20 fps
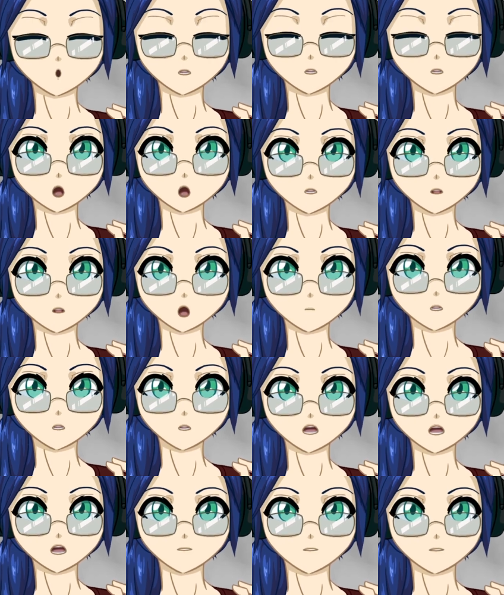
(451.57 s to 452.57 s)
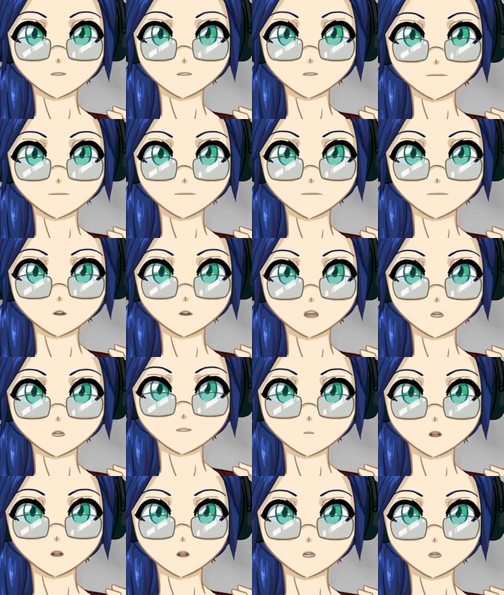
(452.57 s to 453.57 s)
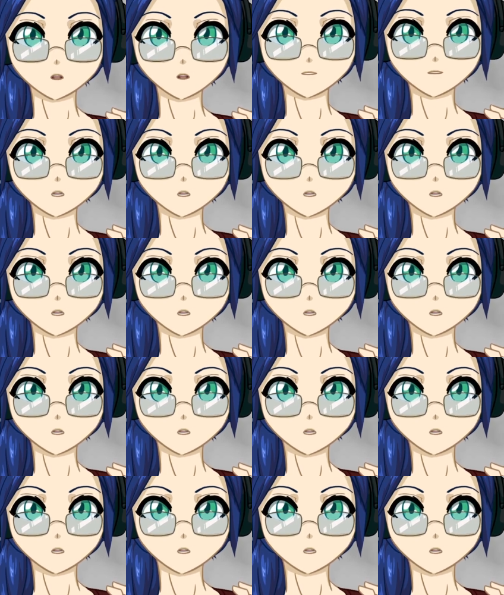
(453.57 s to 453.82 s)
non-gobble dice. That's mechanically